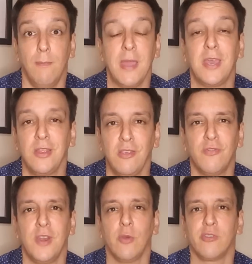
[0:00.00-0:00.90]
Making these
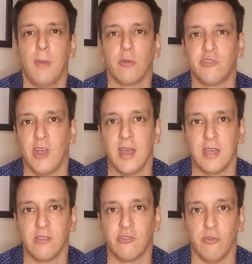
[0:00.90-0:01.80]
videos about
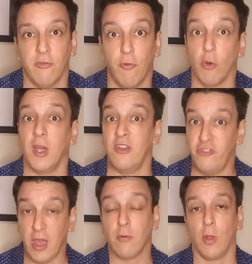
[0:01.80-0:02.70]
science for a
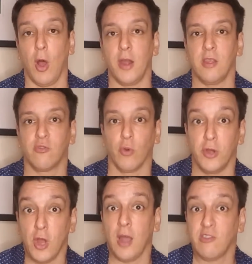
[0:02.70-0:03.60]
general audience, for a
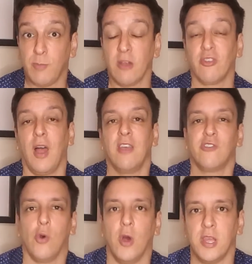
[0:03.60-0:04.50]

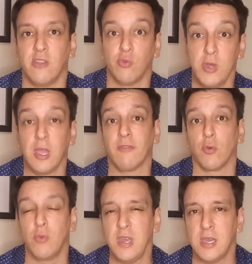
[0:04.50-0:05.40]
non-specialized audience week after
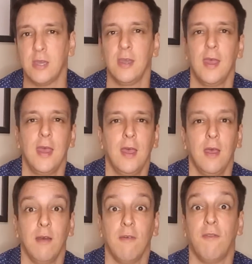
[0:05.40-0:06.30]
week,
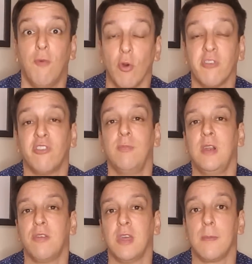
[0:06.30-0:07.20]
forces me
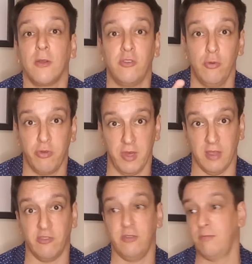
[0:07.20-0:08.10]
to think about two
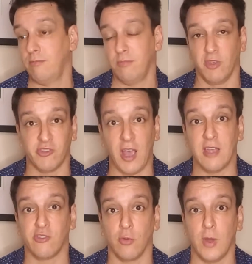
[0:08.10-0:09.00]
things. The
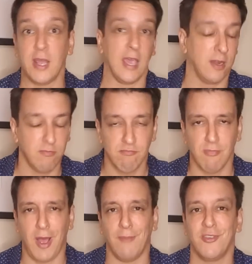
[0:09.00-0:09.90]
science on one hand,
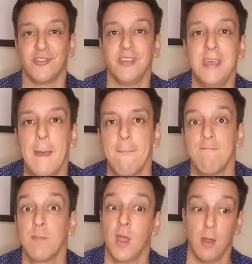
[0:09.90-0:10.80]
obviously,
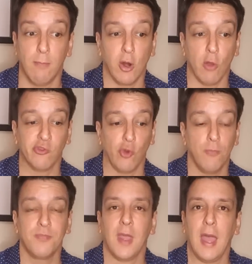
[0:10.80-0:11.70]
but
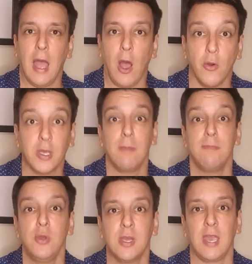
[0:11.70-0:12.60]
also how to
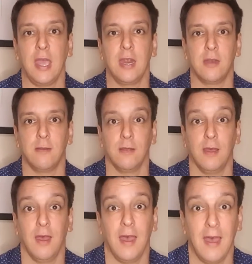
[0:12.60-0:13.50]
communicate it
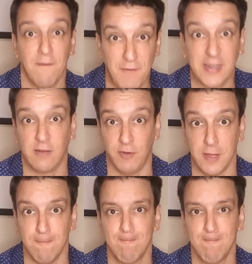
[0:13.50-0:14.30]
effectively.